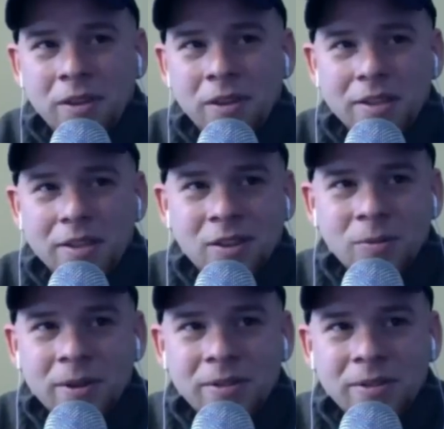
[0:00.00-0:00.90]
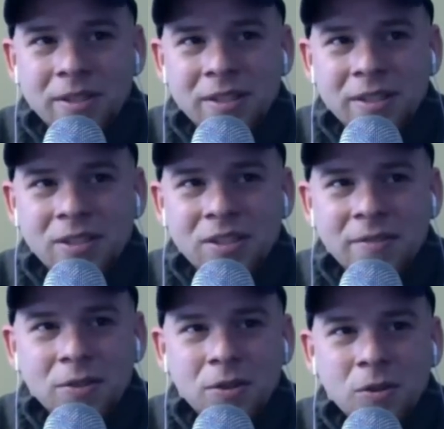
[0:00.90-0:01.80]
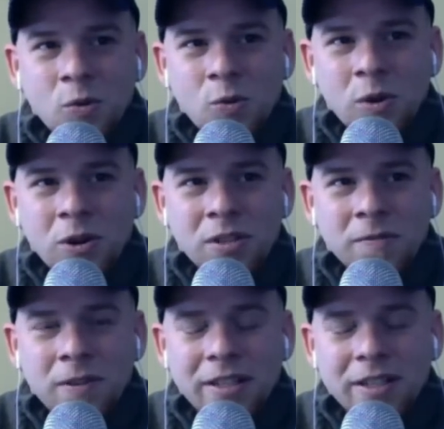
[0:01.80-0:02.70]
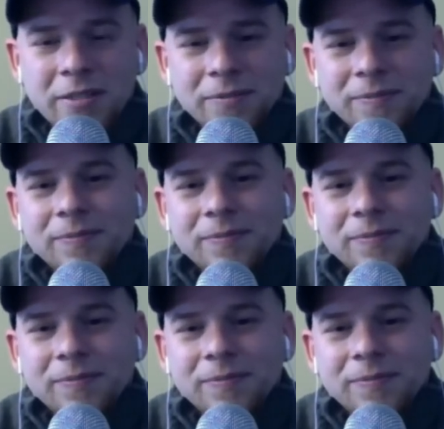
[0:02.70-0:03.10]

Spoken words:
it's all around us. You just have to know where to find it.